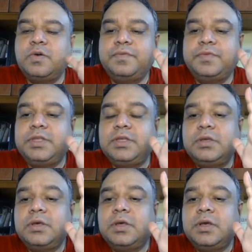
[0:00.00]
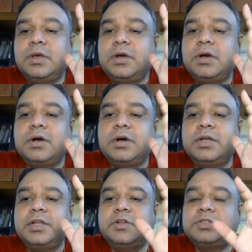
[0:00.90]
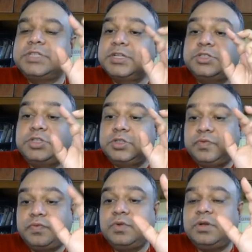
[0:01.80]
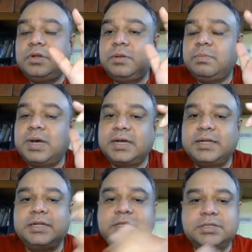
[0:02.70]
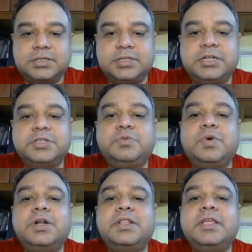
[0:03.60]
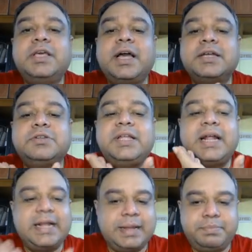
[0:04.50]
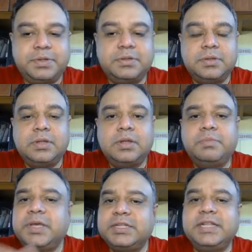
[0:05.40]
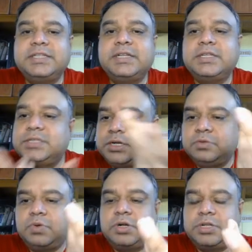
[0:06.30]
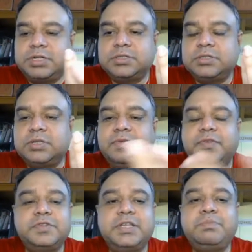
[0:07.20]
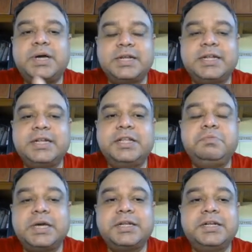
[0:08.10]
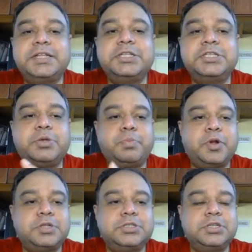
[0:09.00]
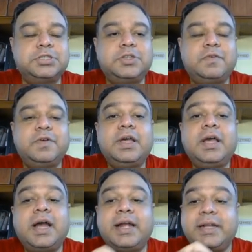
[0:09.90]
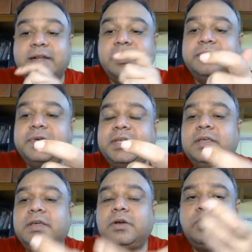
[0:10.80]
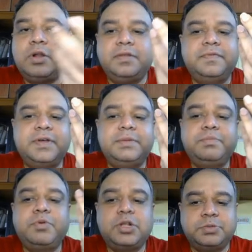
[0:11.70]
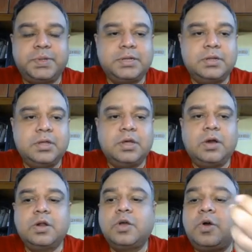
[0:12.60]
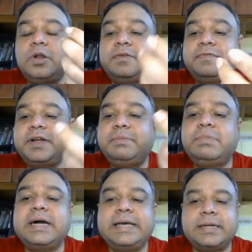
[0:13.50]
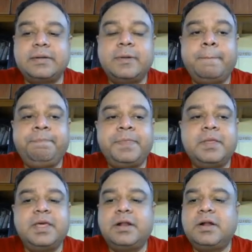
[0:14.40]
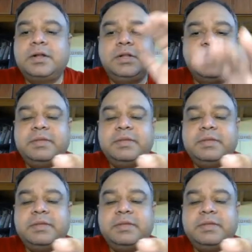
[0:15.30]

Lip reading: of the successful marketers, that is what they actually adapt. Because the reason is, that is what it is. If we say marketing is a process of identifying a qualified prospect or a qualified buyer. They are not